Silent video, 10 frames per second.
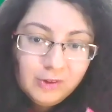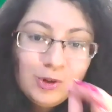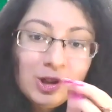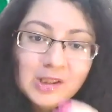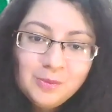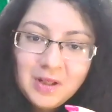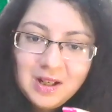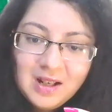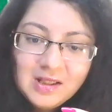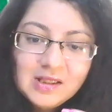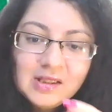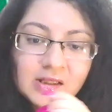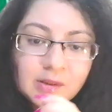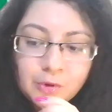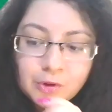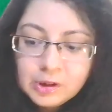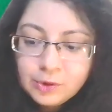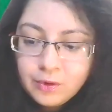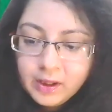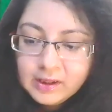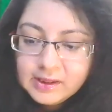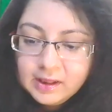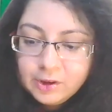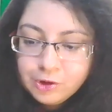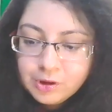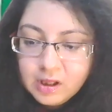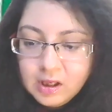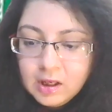Trust me, guys, this is the most scoring section.